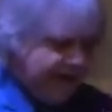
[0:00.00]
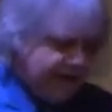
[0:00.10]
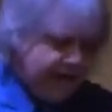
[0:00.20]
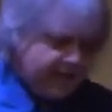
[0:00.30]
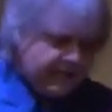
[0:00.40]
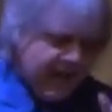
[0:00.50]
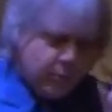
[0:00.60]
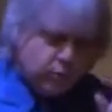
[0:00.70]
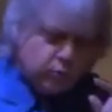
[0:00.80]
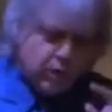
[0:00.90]
case, I
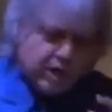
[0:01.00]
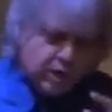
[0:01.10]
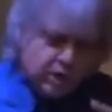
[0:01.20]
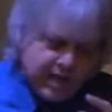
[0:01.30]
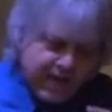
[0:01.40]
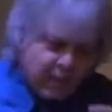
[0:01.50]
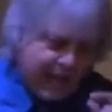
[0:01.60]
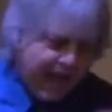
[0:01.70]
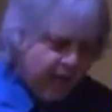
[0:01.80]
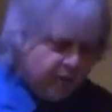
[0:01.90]
would rush
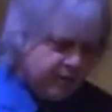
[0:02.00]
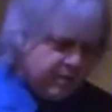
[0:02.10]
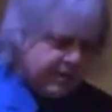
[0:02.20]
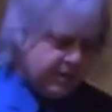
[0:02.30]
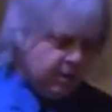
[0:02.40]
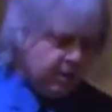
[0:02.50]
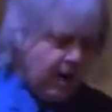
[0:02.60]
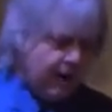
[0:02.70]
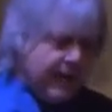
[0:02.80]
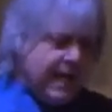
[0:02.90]
down out of the signal
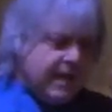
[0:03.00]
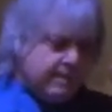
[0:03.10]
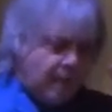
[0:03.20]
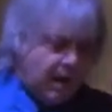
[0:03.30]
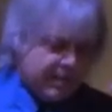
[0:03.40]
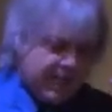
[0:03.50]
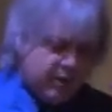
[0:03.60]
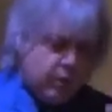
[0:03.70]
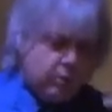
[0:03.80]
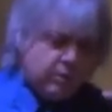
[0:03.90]
box
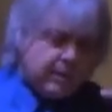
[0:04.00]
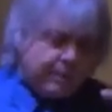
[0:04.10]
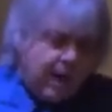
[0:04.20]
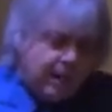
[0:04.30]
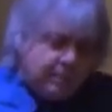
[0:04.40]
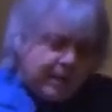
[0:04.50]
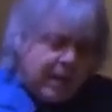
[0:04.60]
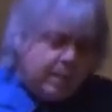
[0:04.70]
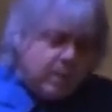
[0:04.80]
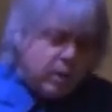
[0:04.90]
and use the
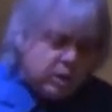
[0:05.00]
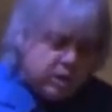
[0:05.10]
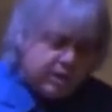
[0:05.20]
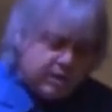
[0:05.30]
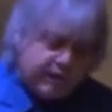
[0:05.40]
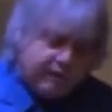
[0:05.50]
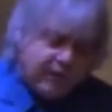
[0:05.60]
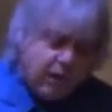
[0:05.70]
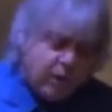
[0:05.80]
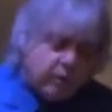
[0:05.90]
public emergency
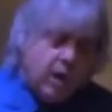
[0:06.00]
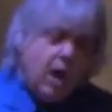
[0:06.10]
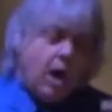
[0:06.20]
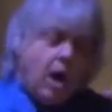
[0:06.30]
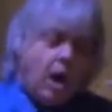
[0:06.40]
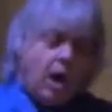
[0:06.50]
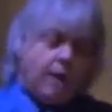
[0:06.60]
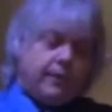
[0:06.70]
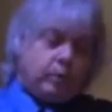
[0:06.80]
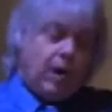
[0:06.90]
phone
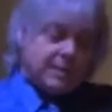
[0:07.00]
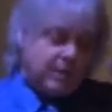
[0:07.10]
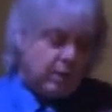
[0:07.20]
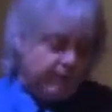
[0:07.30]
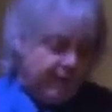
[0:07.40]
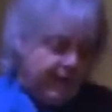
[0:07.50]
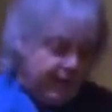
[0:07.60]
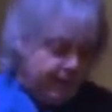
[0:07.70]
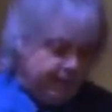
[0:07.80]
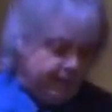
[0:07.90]
on the crossing over
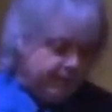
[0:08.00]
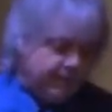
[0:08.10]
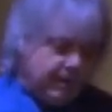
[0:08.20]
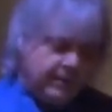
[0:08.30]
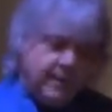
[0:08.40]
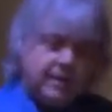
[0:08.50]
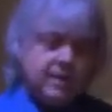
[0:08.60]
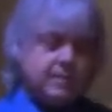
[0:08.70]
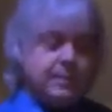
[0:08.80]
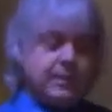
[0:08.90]
there. And then
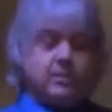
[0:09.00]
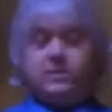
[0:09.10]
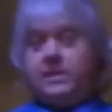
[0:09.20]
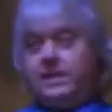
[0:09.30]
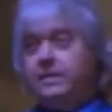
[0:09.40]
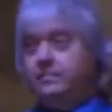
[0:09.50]
the inspector said,